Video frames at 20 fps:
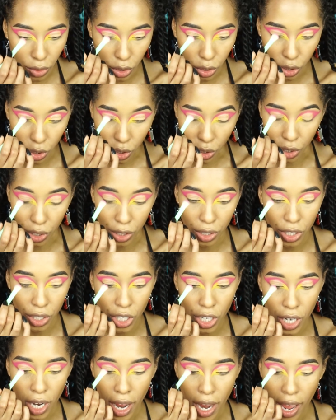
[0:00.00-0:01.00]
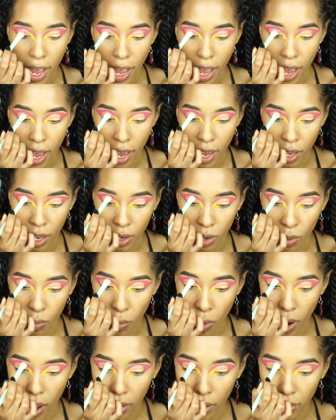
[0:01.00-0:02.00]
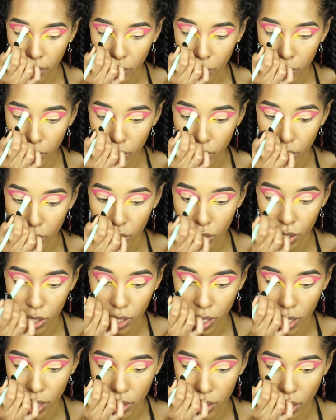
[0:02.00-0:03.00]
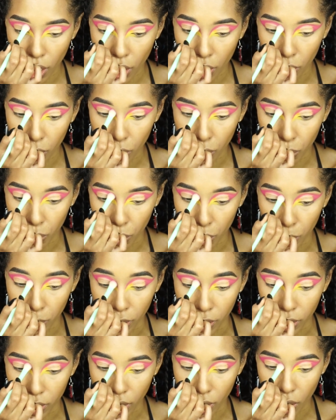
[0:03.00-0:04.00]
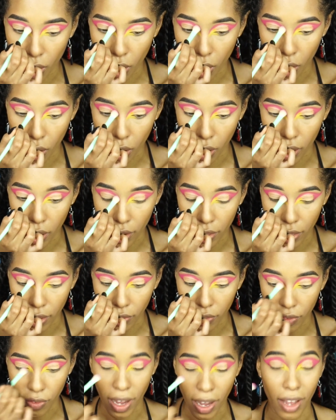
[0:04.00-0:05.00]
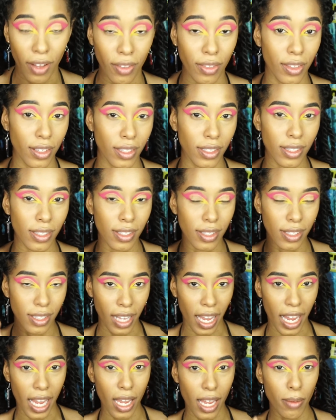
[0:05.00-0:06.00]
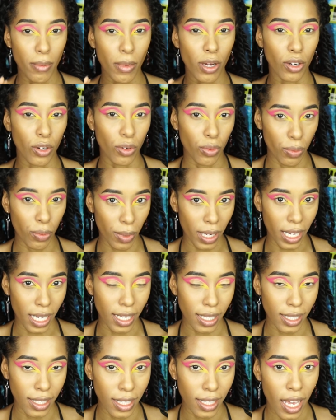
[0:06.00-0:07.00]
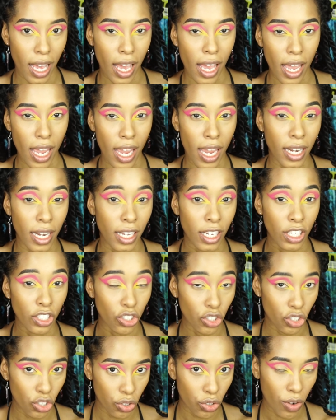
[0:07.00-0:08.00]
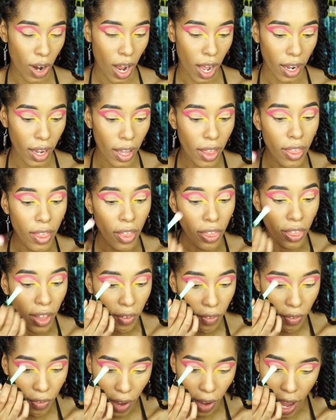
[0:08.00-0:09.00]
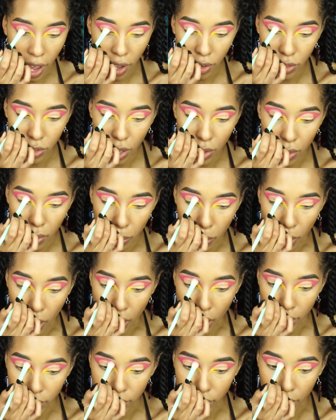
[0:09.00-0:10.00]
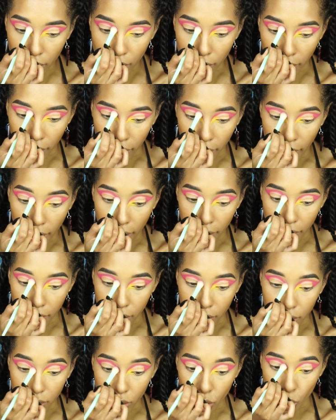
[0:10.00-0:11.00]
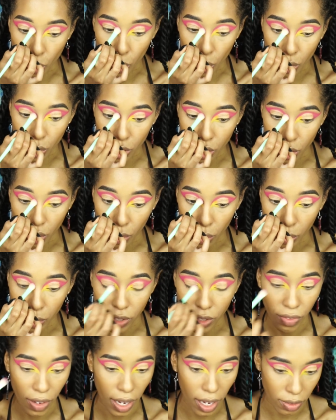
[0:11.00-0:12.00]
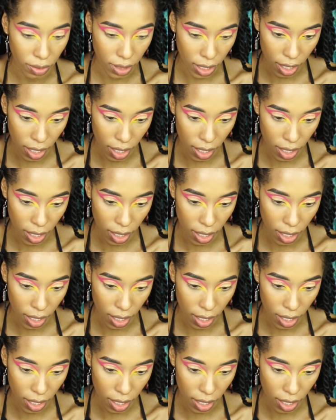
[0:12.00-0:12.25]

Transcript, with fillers: search. And while they were searching Donald Ruby's car, they found the same grease in his trunk that they found on the box that Edna's torso was found